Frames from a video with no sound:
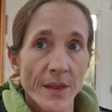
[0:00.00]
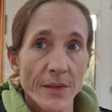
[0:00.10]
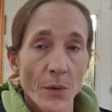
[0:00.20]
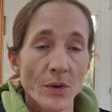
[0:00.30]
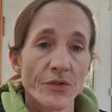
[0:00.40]

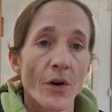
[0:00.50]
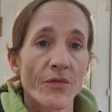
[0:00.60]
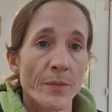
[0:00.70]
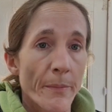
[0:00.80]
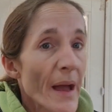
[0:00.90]
that the withdrawal
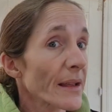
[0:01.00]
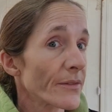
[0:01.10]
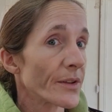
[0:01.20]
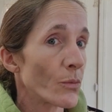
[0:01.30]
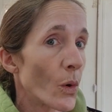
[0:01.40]
from
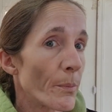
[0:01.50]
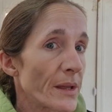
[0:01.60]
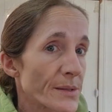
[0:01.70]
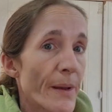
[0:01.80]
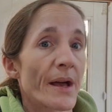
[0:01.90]
Baclofen won't
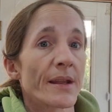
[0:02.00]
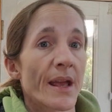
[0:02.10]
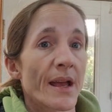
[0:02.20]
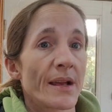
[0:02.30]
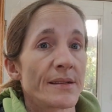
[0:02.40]
be as
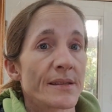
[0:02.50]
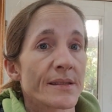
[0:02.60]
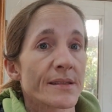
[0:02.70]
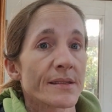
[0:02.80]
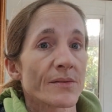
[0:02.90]
bad
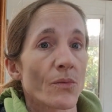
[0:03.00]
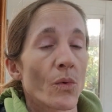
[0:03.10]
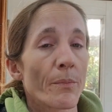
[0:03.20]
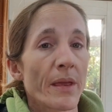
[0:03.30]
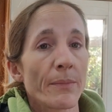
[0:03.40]
as
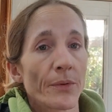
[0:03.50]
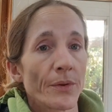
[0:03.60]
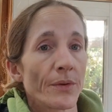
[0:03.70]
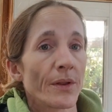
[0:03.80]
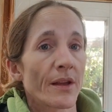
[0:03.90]
what
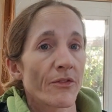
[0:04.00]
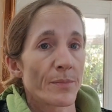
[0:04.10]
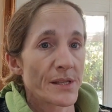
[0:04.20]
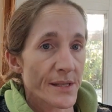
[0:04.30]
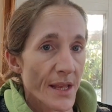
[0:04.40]
people
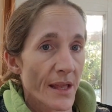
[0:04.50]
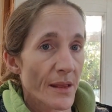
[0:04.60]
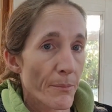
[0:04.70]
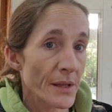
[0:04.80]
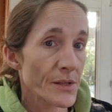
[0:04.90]
have been saying
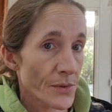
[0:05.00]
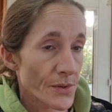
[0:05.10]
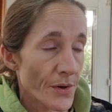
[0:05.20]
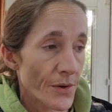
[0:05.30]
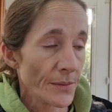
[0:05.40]
that
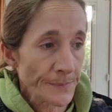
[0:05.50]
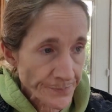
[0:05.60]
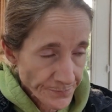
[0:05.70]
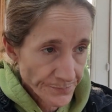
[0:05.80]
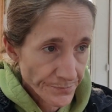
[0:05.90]
benzos are.
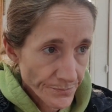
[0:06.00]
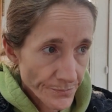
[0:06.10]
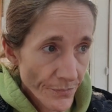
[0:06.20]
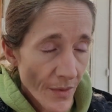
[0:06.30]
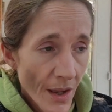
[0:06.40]

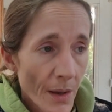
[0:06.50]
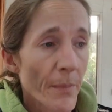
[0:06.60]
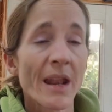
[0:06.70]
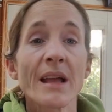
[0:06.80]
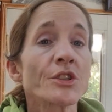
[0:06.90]

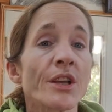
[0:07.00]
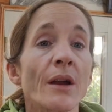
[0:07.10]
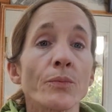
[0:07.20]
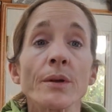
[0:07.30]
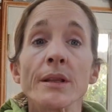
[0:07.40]
And actually,
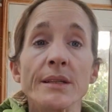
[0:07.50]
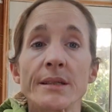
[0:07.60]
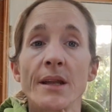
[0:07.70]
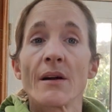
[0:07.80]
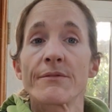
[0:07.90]
I really
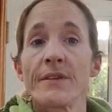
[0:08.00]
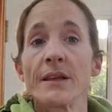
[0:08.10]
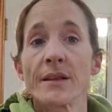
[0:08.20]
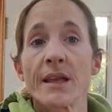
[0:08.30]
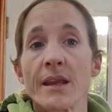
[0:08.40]
did not
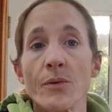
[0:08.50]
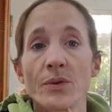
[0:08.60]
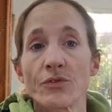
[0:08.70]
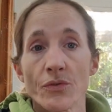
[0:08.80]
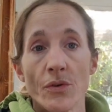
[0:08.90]
feel any
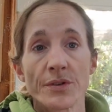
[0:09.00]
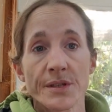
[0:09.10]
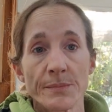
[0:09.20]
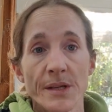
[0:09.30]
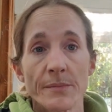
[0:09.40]
withdrawal
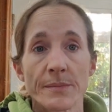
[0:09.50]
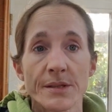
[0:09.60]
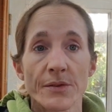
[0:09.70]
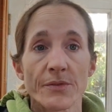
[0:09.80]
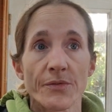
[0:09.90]

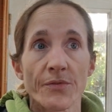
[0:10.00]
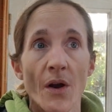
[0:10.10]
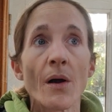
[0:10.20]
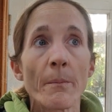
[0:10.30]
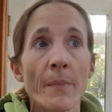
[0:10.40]
symptoms
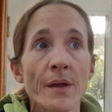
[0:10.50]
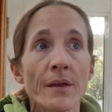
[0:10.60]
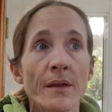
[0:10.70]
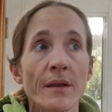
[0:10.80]
from